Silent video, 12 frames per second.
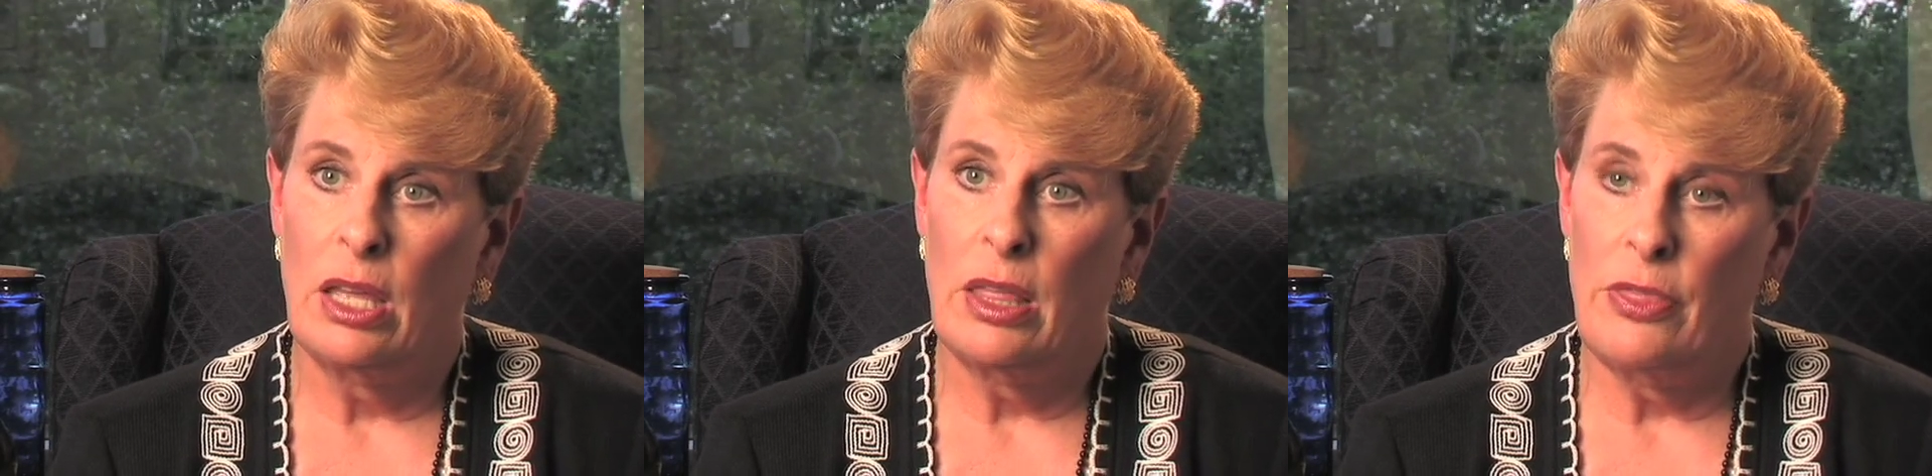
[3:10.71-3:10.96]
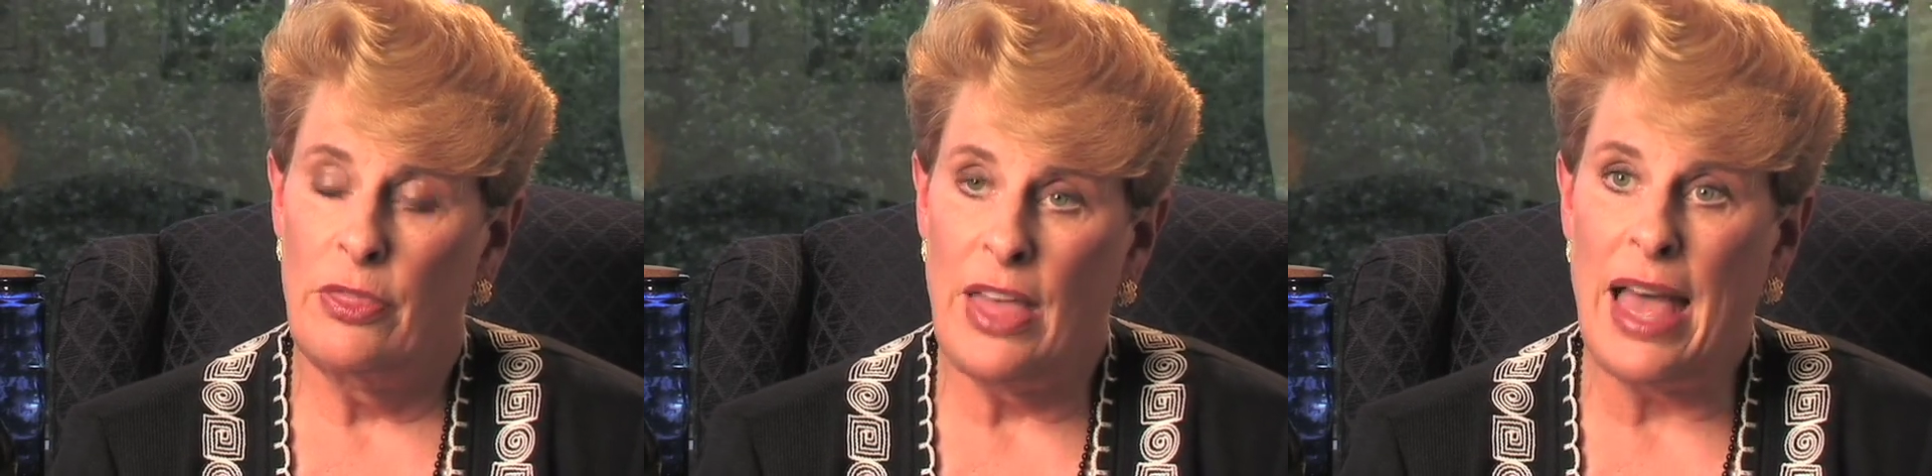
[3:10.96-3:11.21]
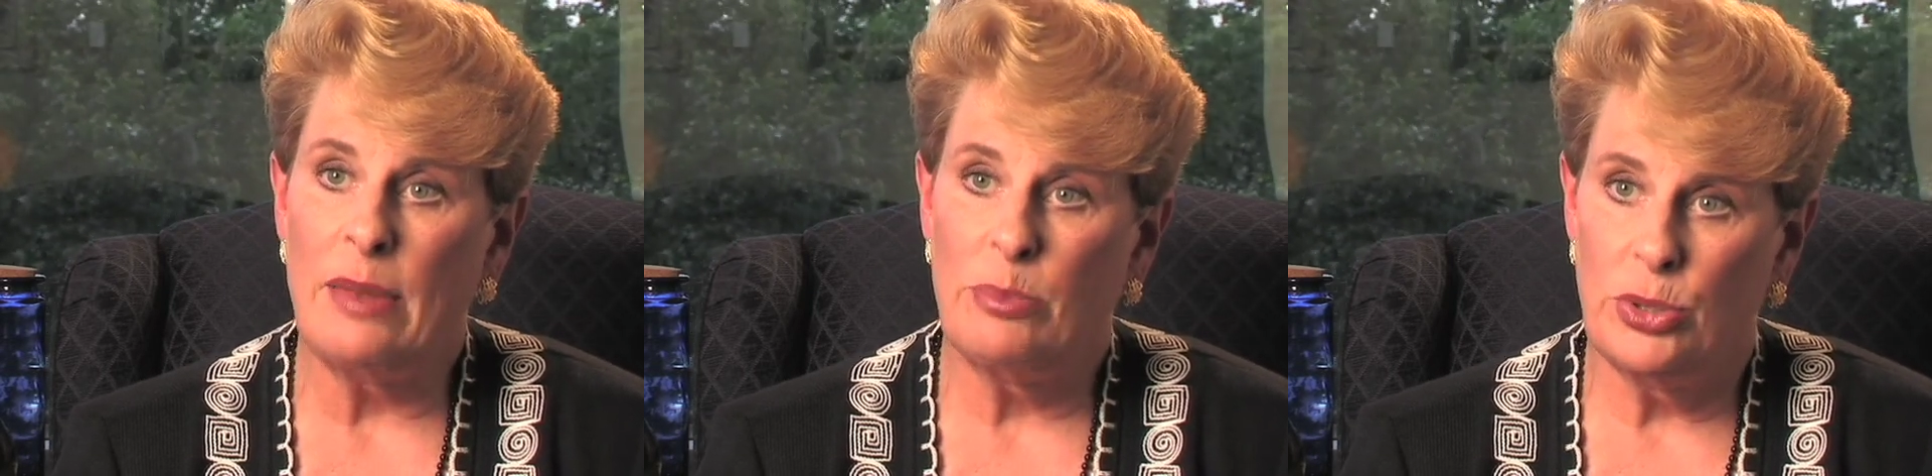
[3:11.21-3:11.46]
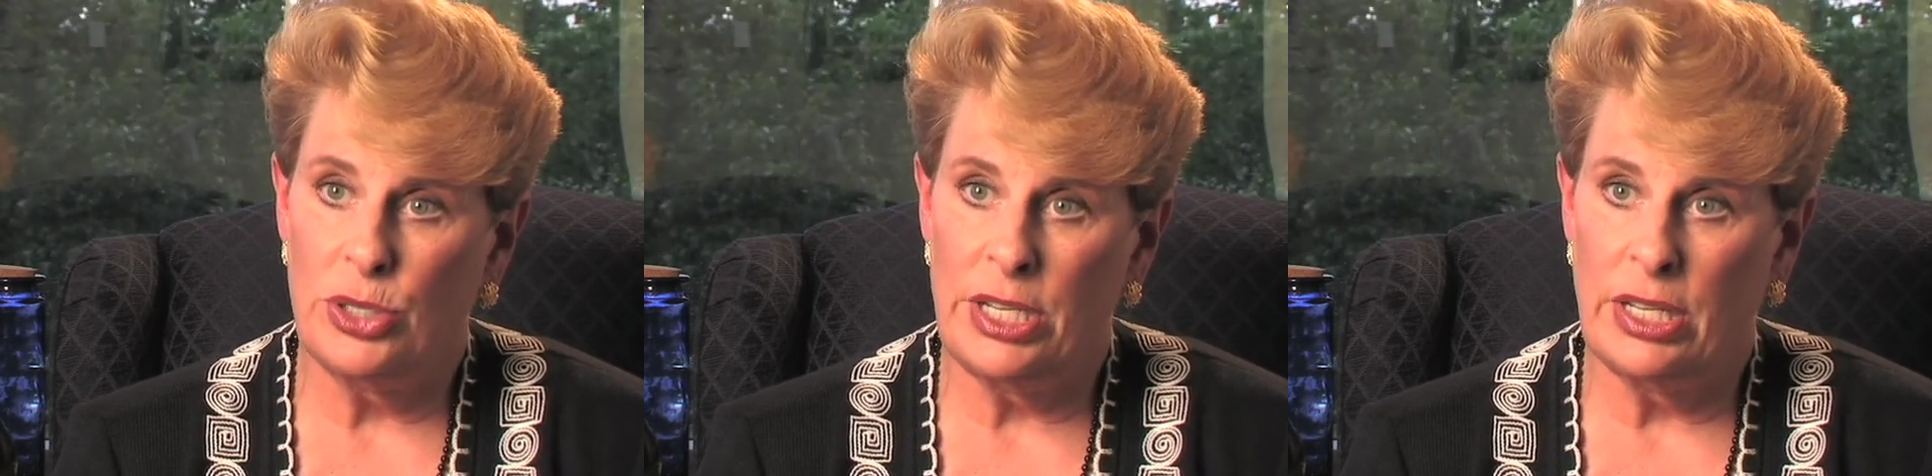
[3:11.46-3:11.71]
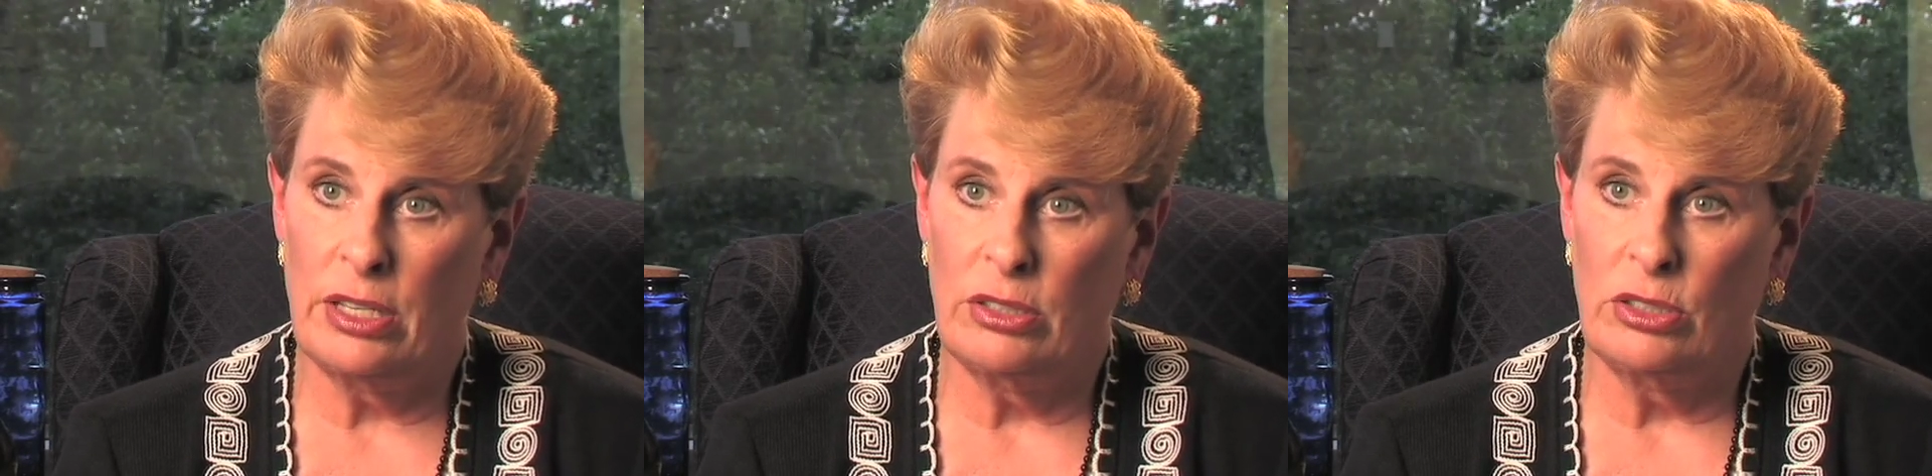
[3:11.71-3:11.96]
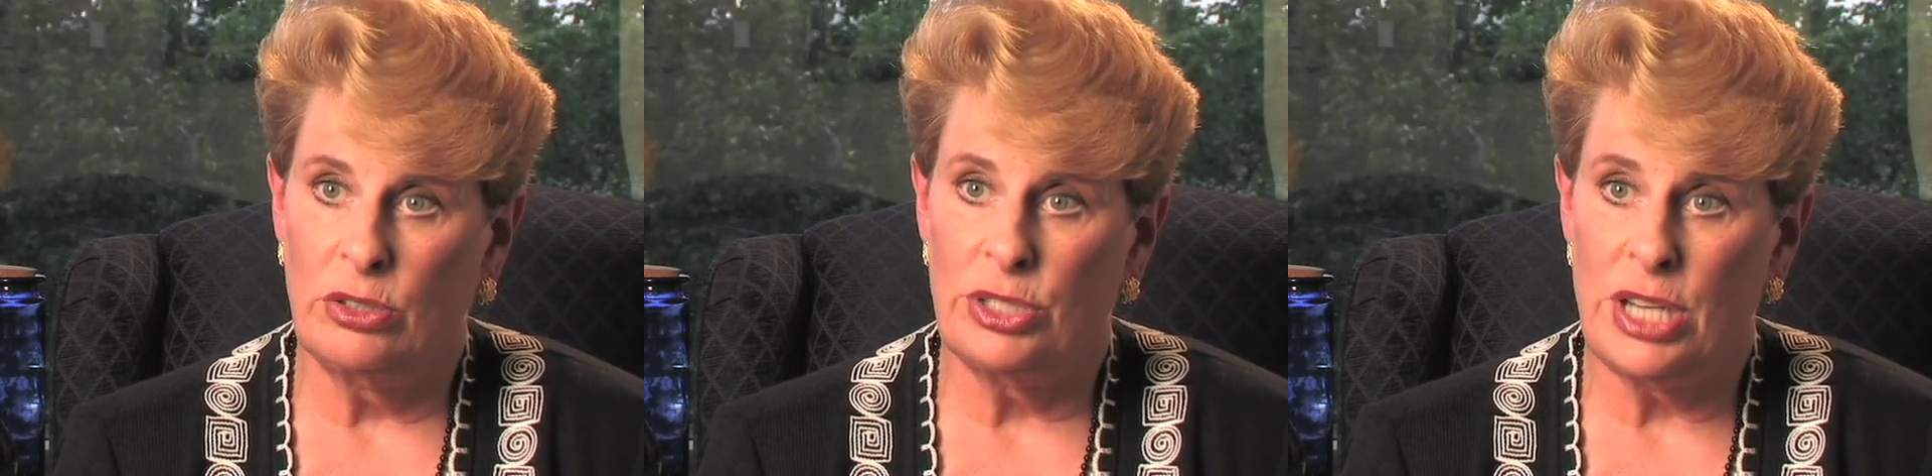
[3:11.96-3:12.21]
that
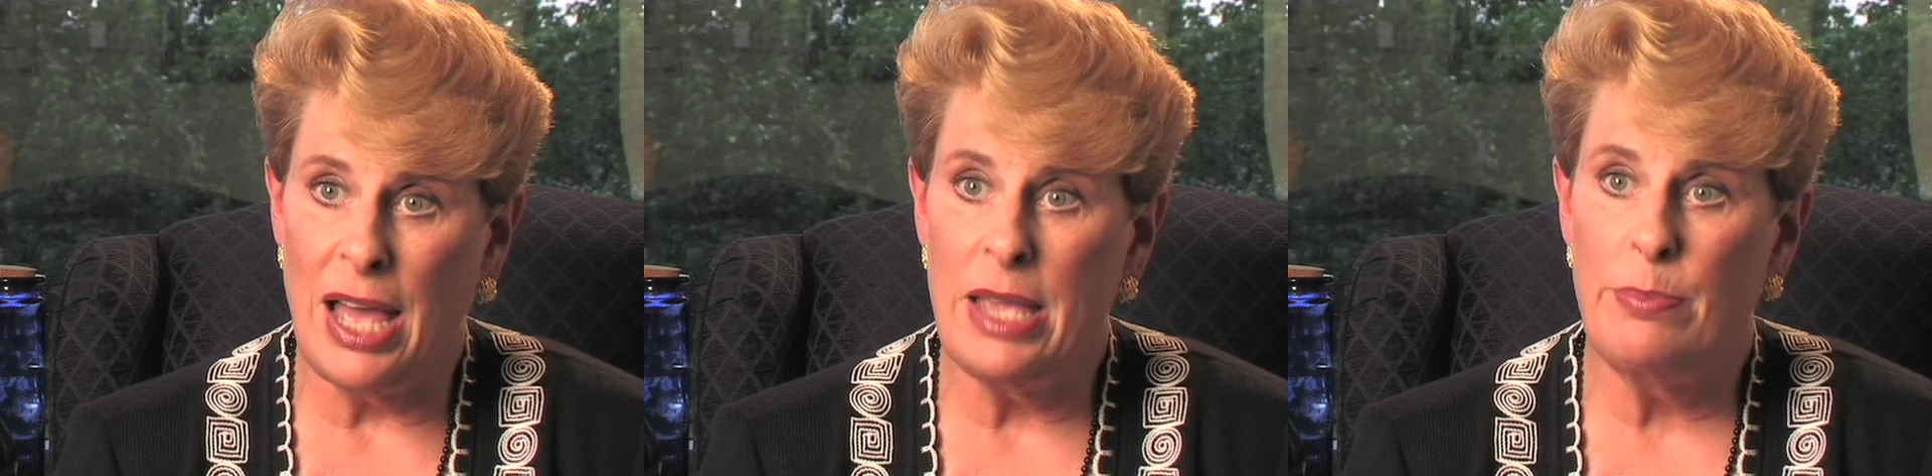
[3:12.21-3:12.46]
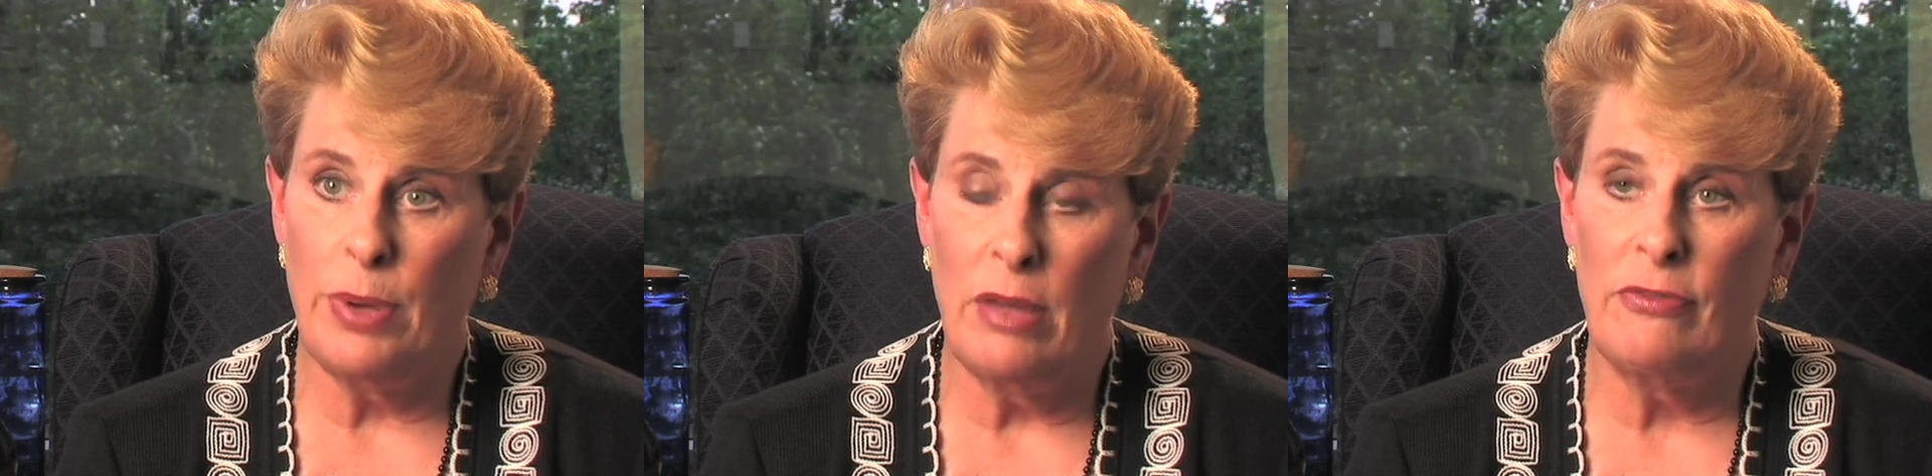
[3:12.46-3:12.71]
particular type of